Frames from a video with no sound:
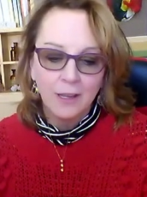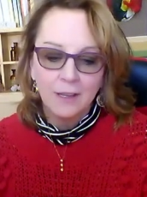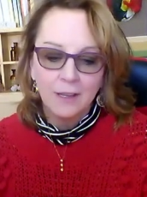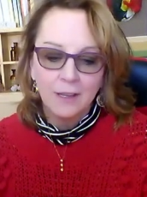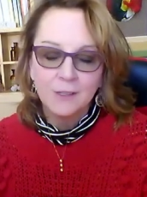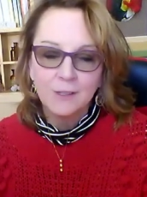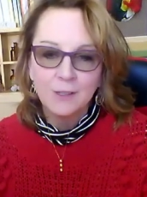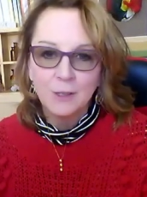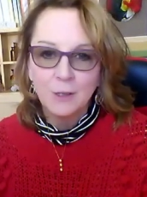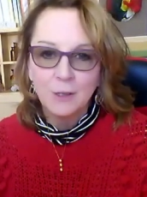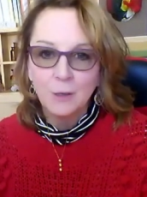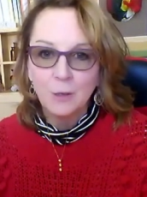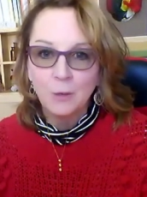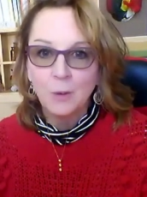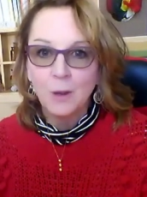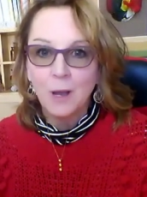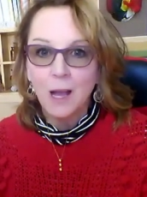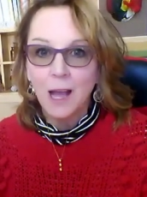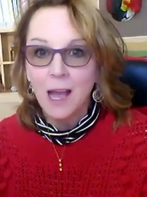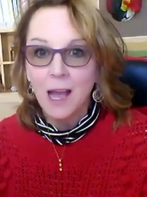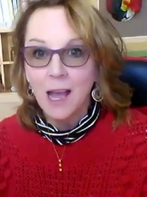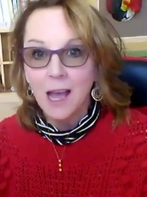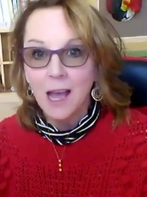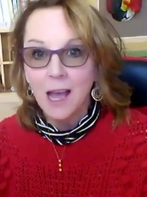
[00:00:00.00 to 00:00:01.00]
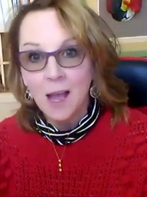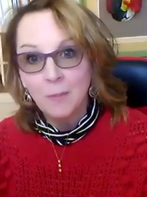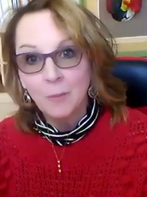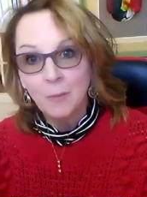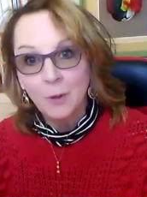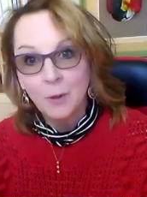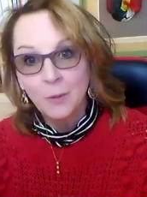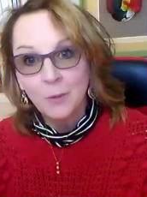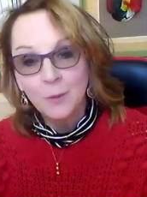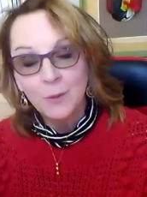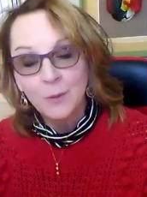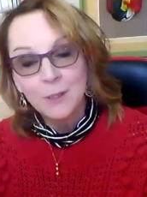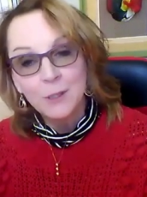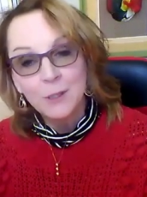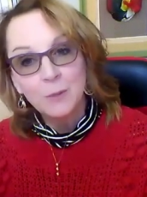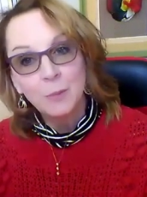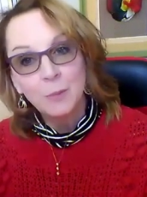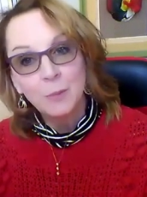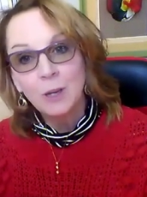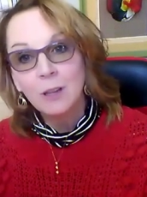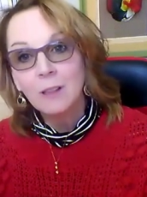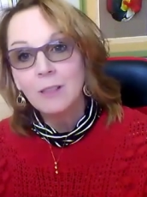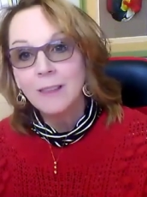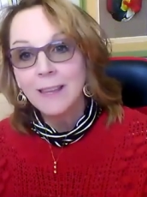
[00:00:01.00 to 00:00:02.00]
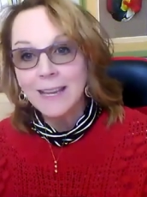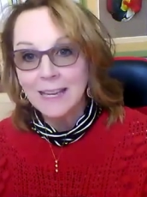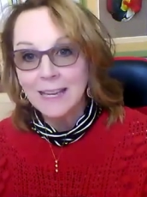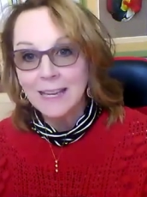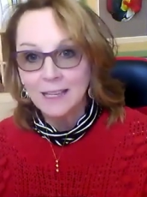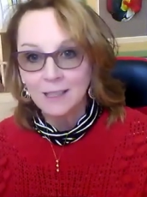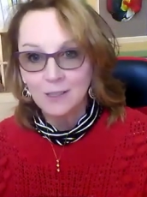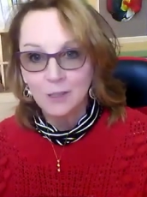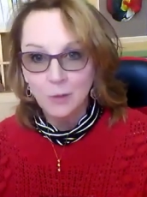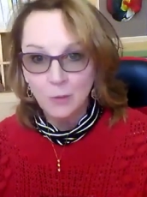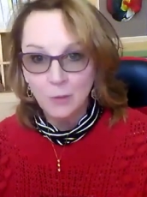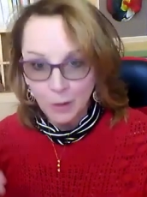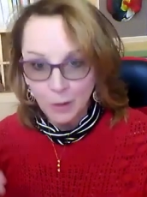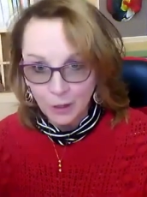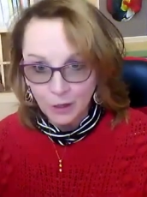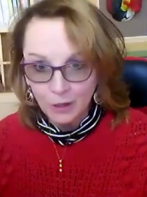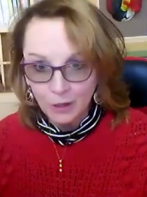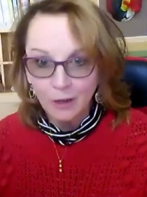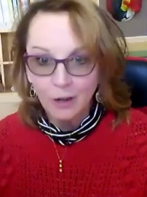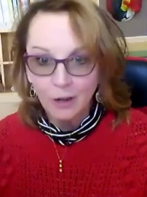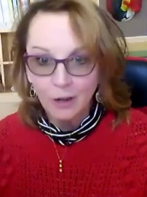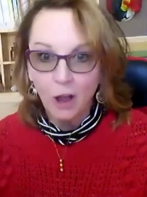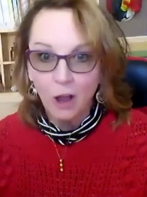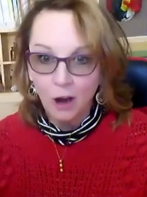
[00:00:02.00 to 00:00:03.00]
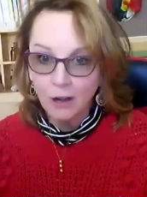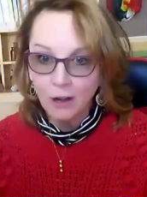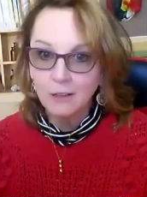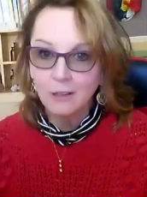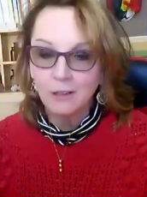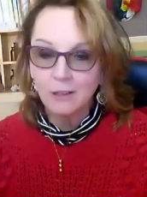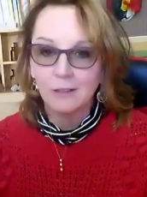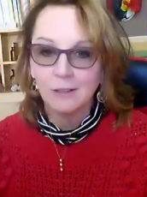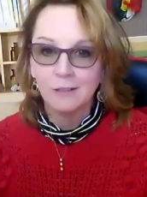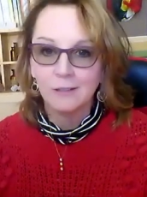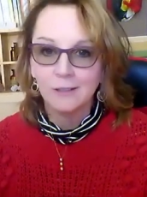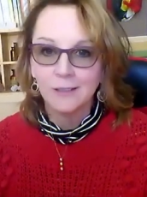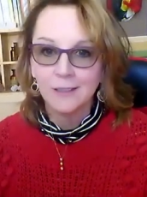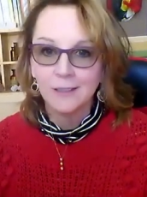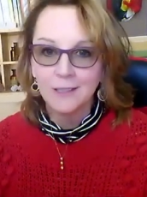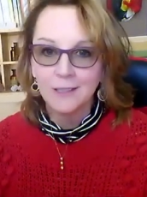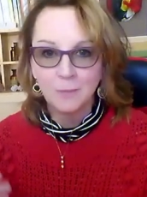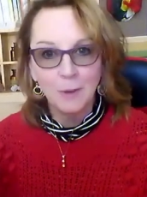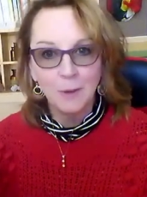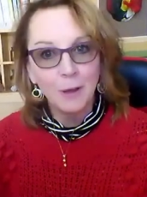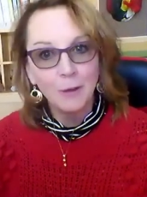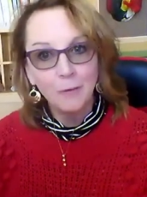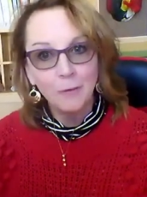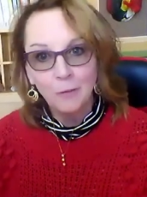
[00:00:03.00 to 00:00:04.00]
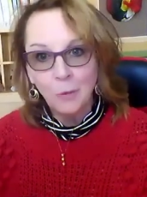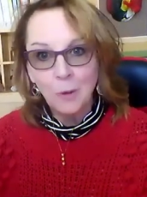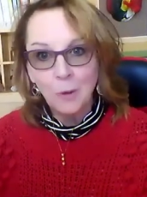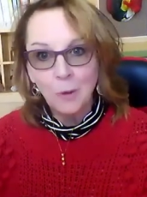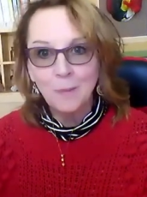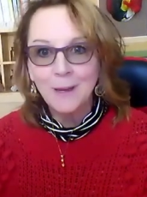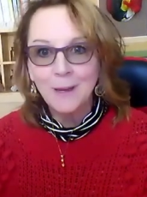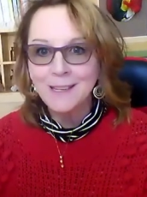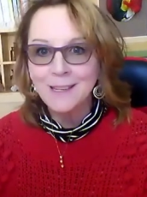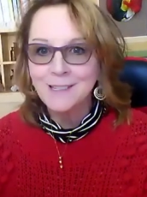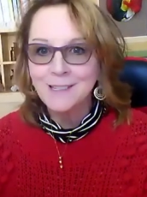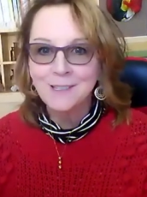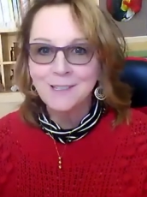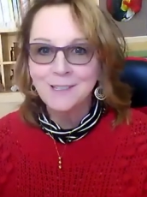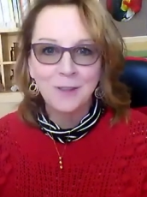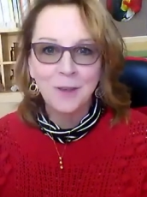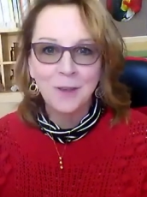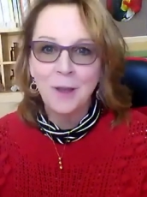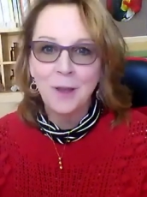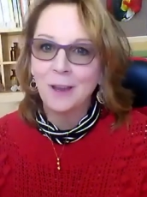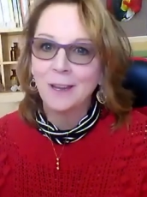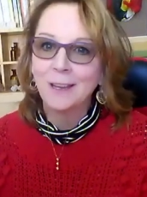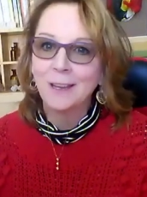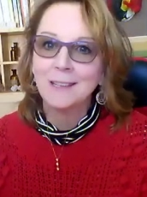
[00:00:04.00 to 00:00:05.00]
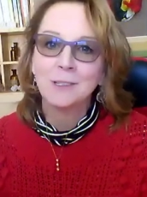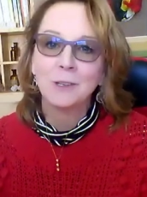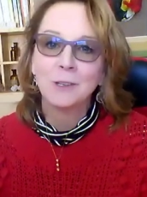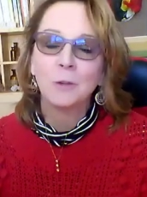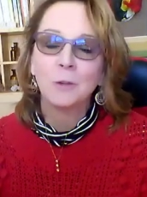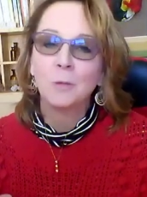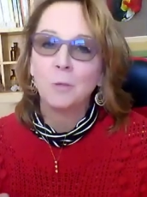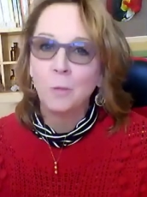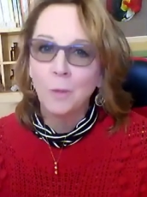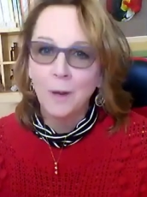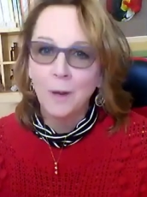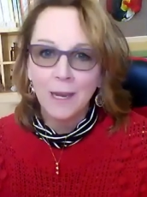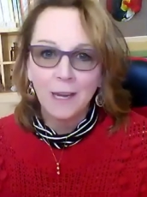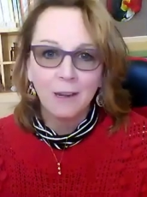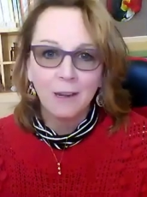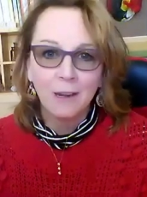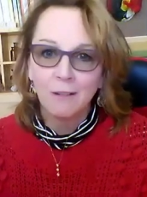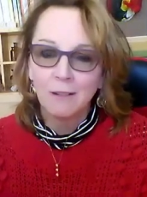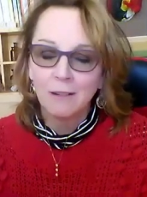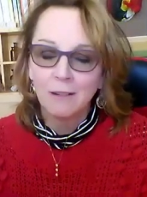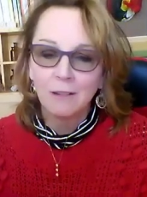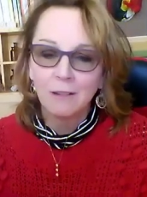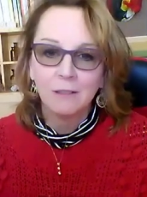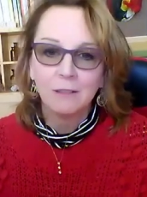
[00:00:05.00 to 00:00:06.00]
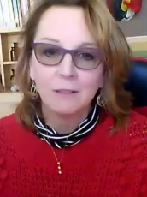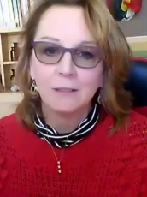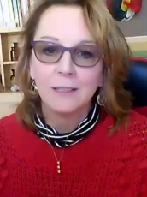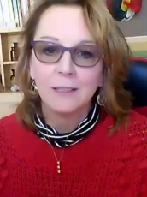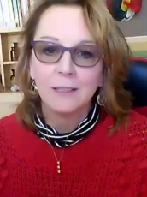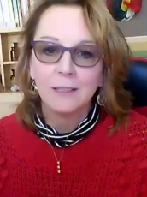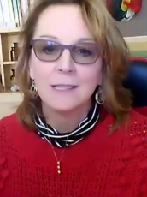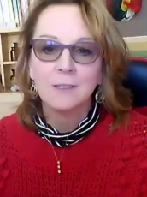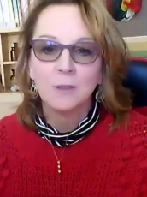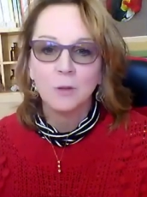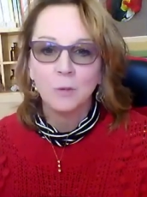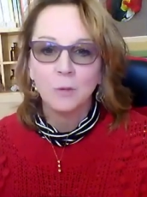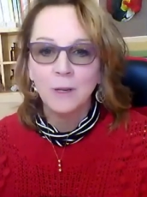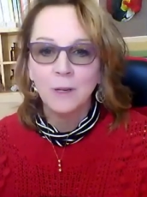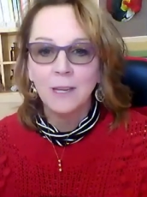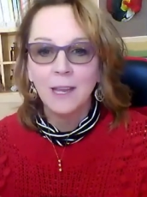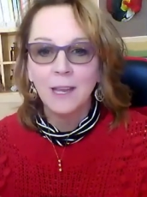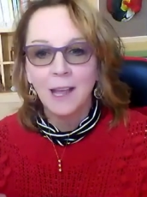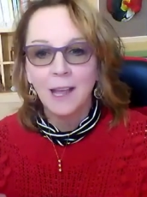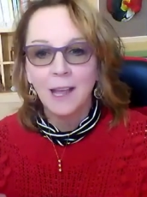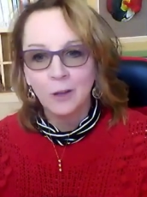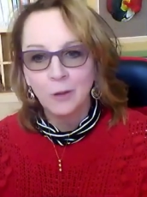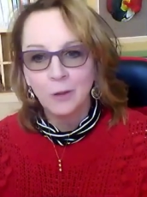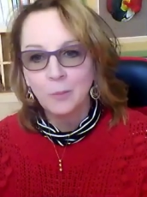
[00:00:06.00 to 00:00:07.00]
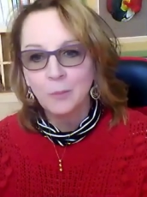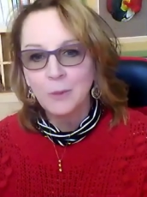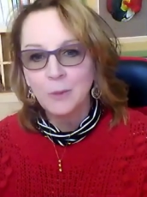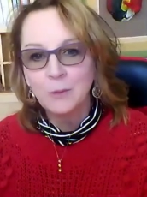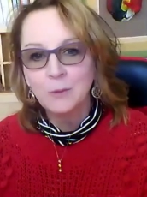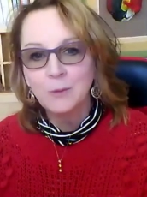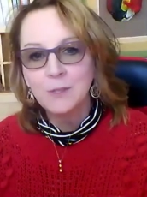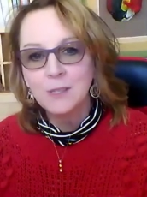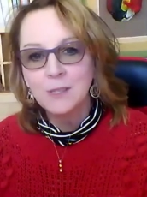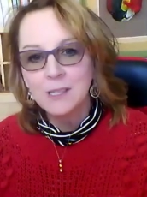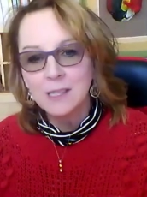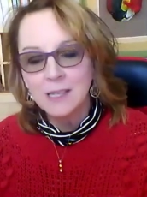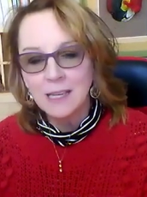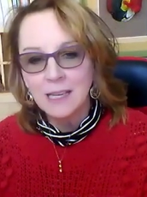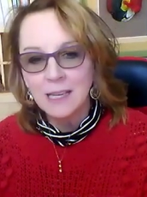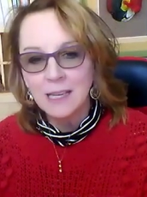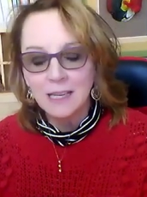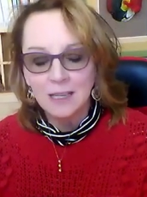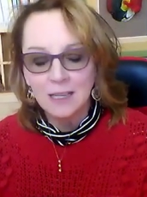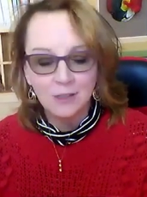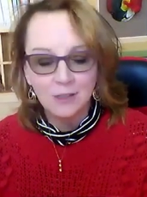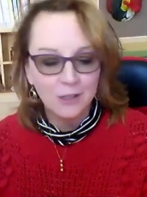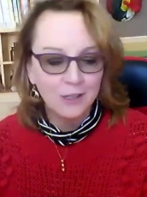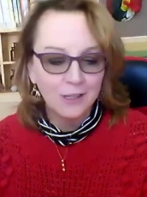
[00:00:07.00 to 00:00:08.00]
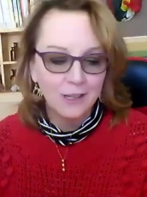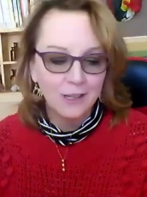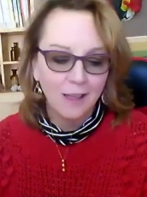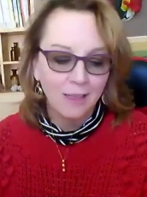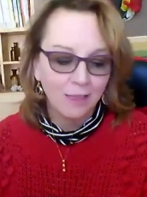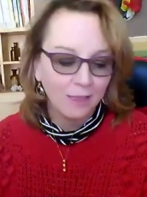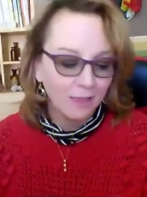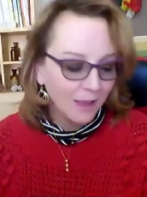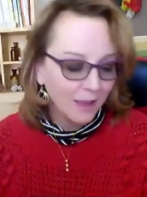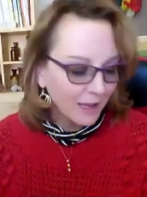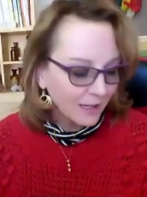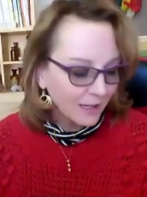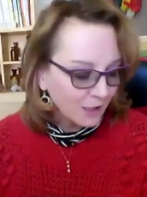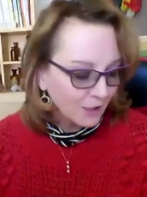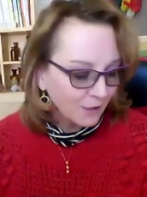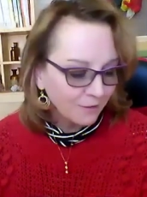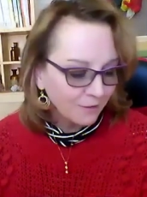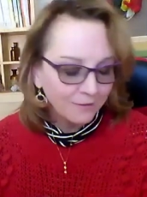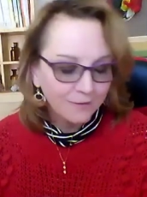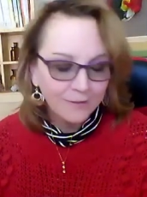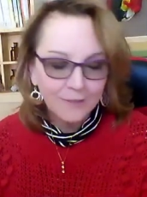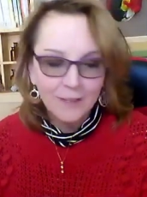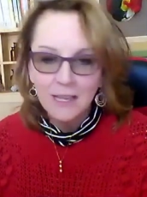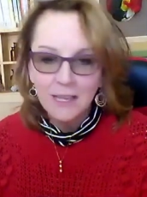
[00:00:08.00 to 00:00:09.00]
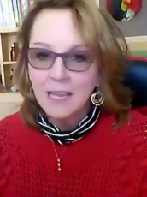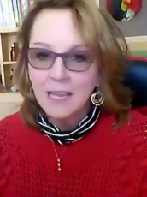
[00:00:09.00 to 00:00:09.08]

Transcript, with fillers: So I'm going to put a link to her article. It's about 4 pages long. It's a great article. It's going to help you see. She's got lots of